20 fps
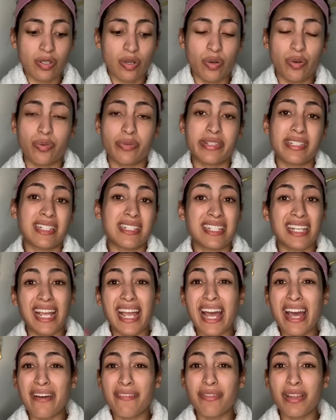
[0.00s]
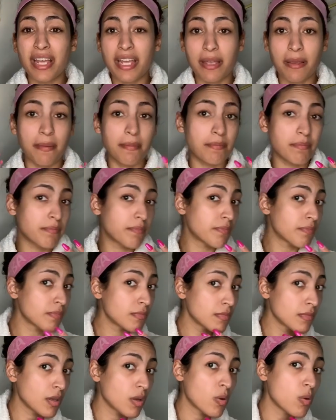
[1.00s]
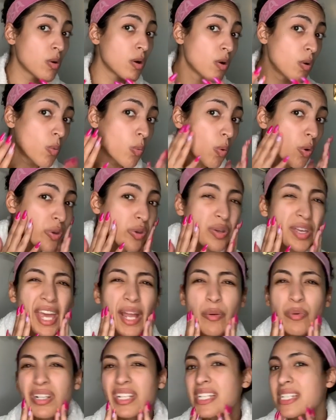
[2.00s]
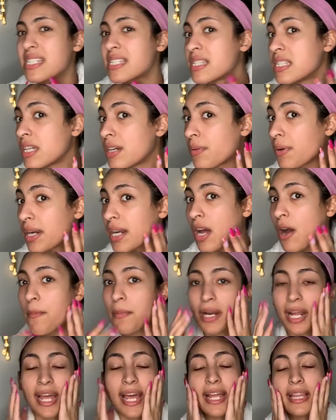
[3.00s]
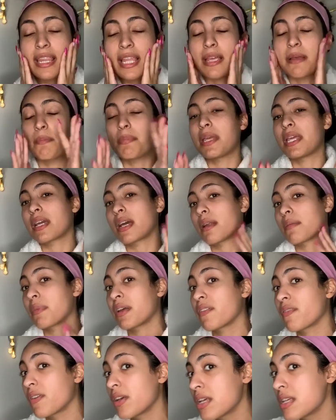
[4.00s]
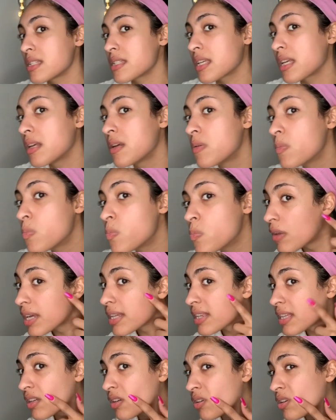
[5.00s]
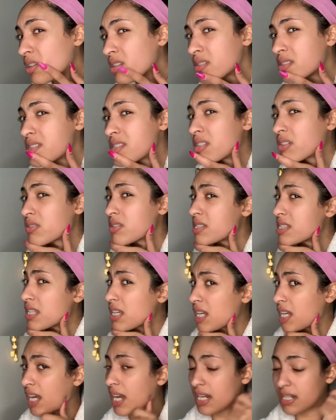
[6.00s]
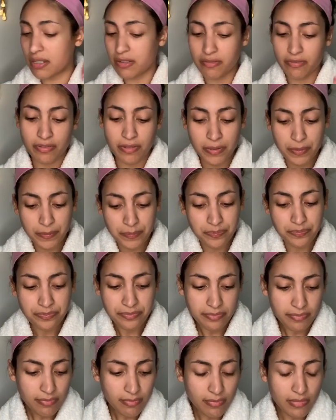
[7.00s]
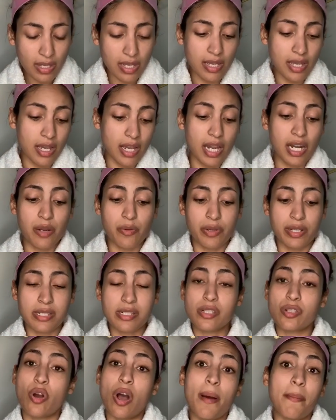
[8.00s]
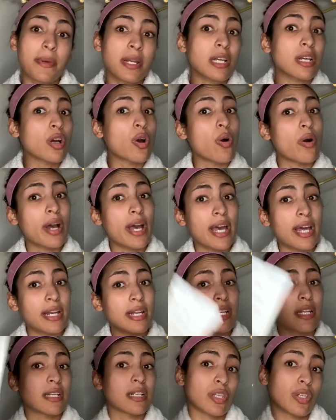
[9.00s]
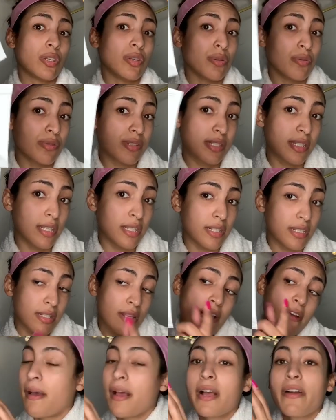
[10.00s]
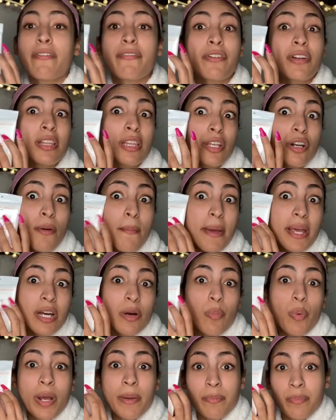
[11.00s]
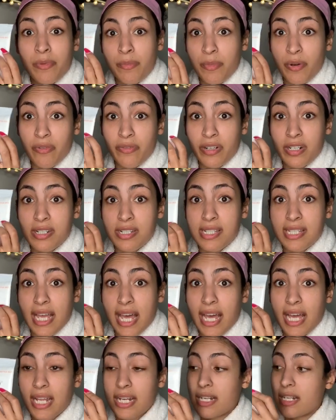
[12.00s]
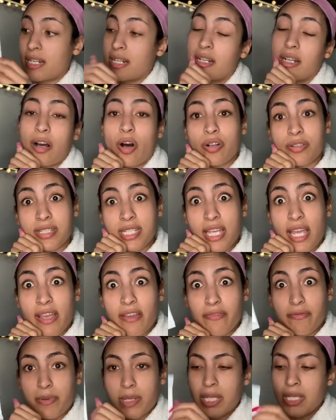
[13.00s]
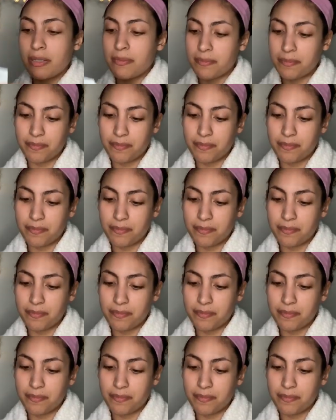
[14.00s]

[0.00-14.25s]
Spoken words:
so since I have like, well, you can't really see it right now, but I had like pink on my face. I think you could still see it, kind of. Anyways, so I'm gonna go ahead and use these free little makeup wipe removers that Ulta gave me.